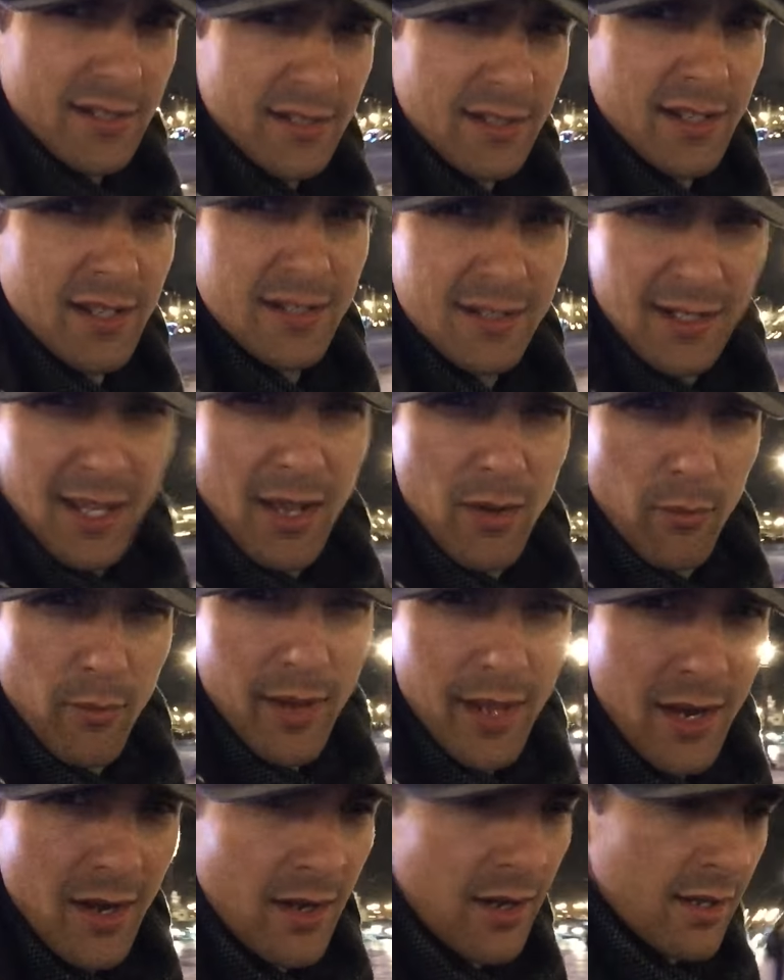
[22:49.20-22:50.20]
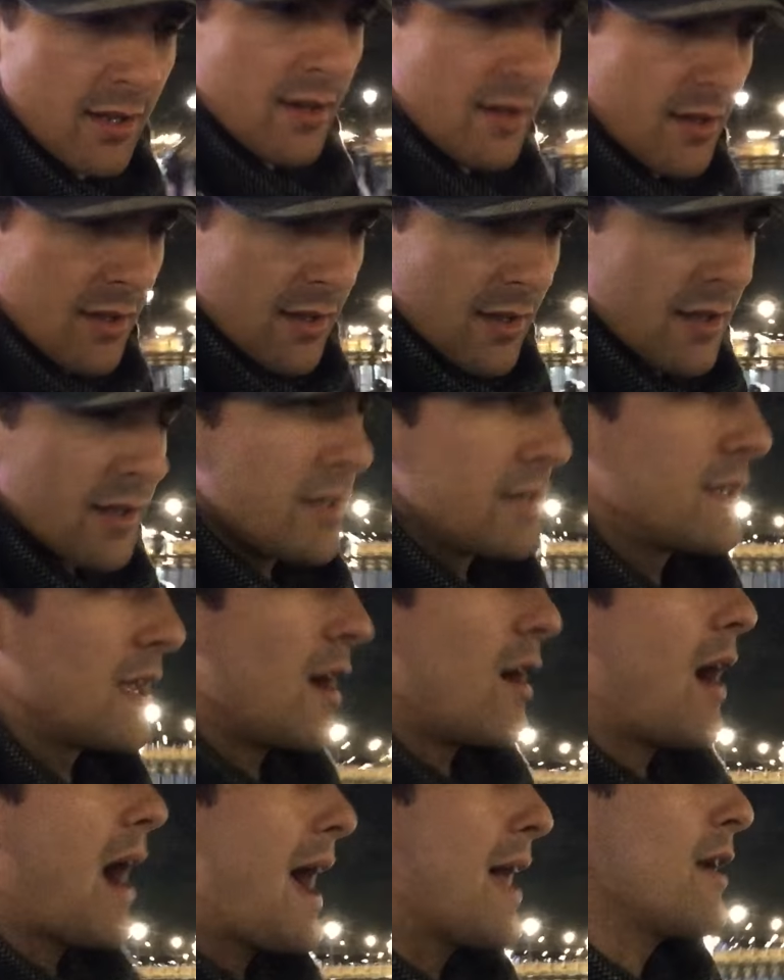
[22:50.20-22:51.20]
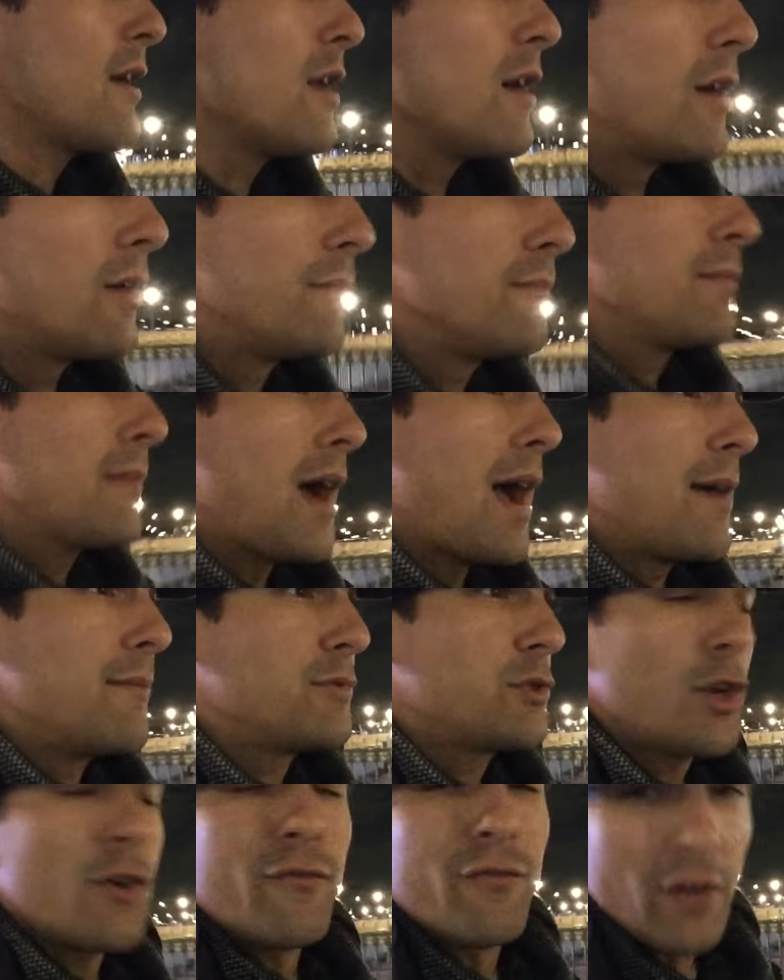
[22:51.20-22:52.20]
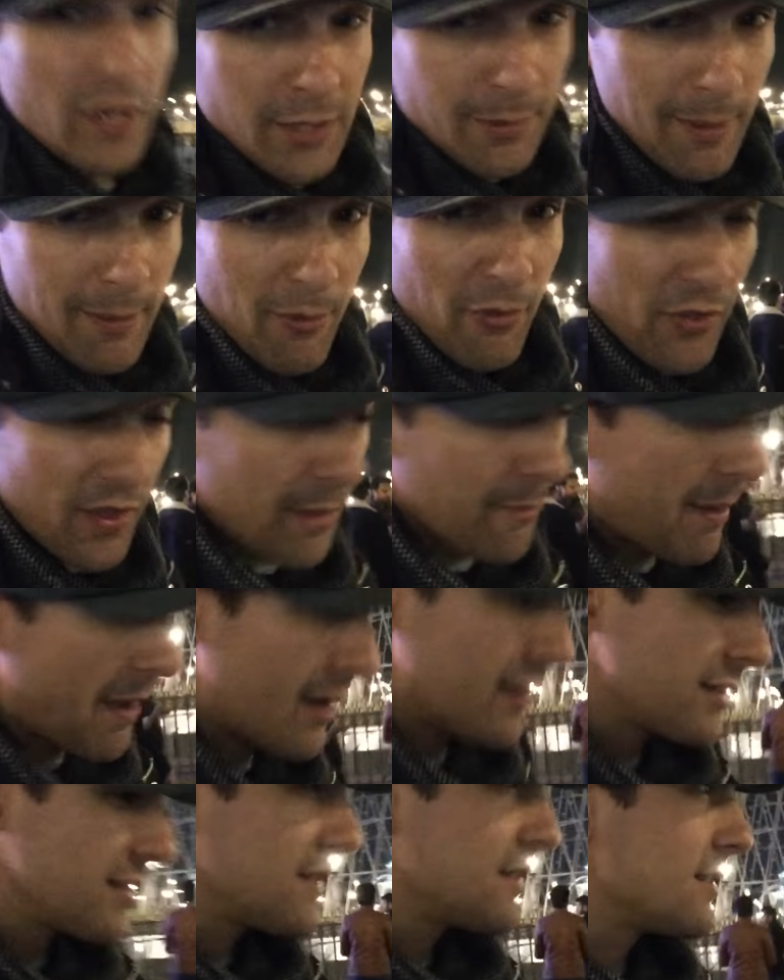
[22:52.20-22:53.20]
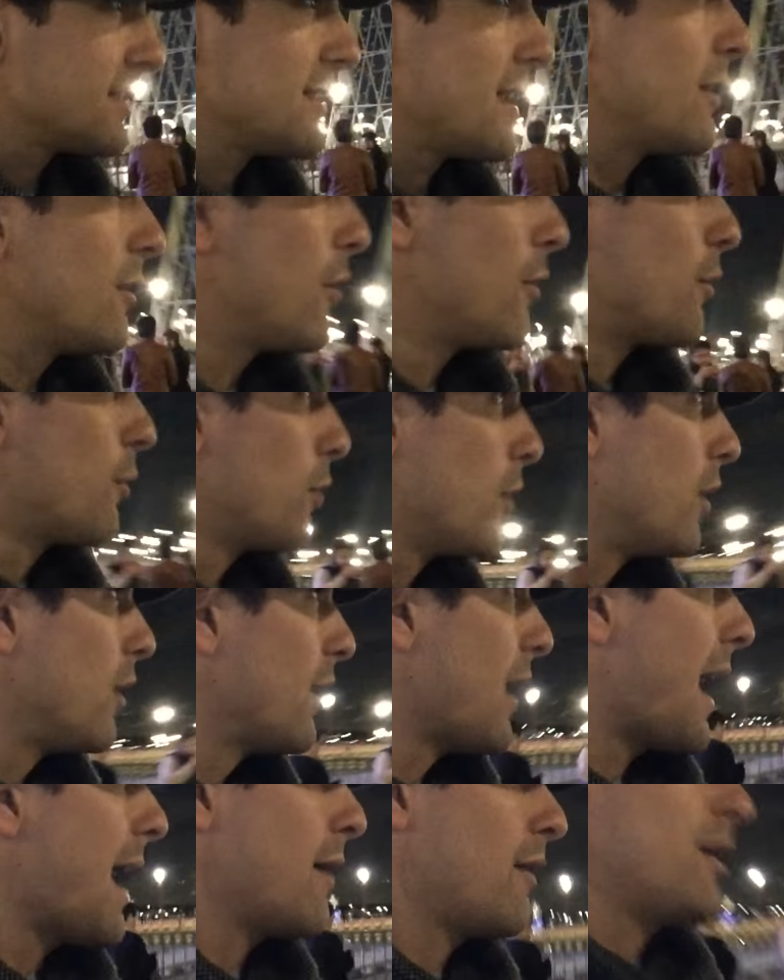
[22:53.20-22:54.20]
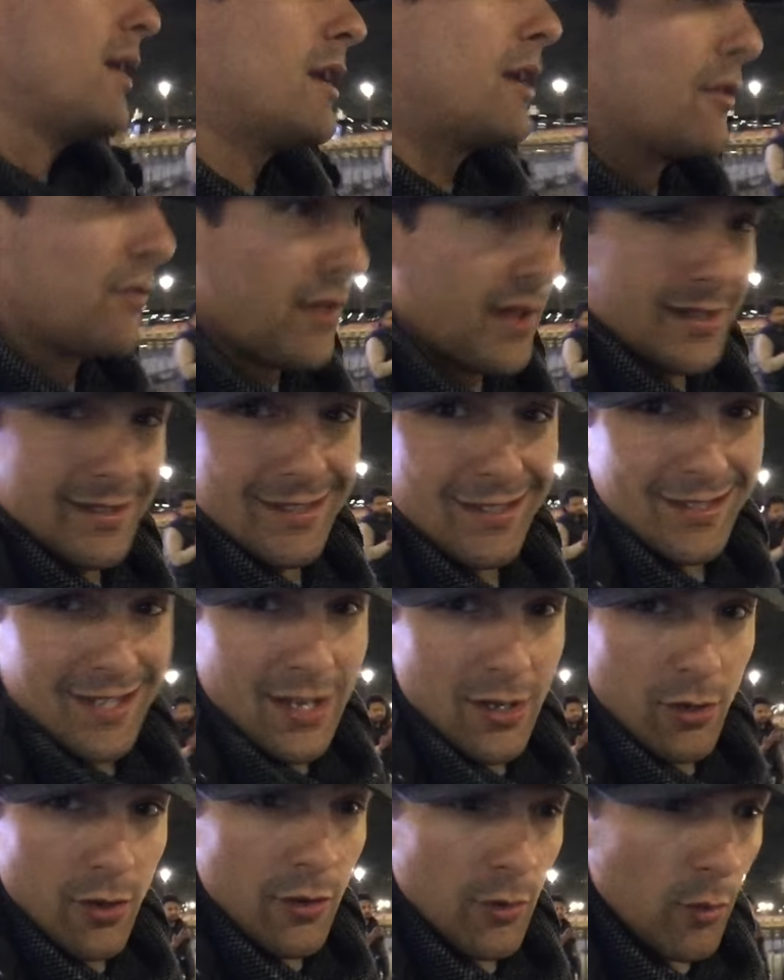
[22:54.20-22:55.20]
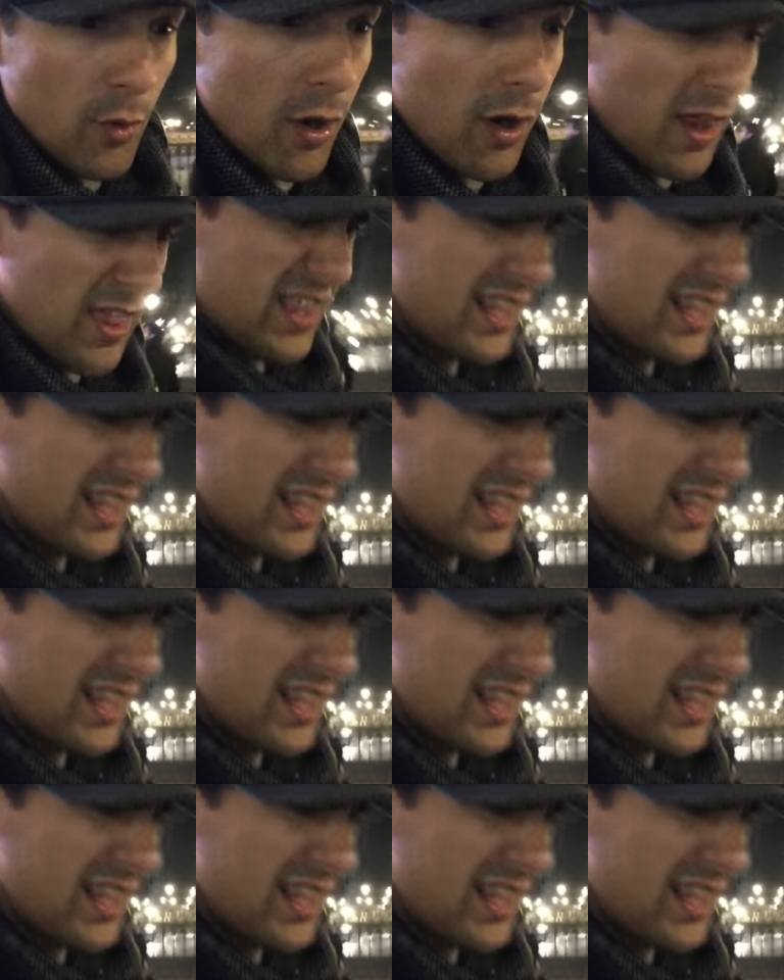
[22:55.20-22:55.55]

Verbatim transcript: Isn't that weird? So I don't know. I'm sure French people think Paris is the center of the world. I really don't think it's the center of the world.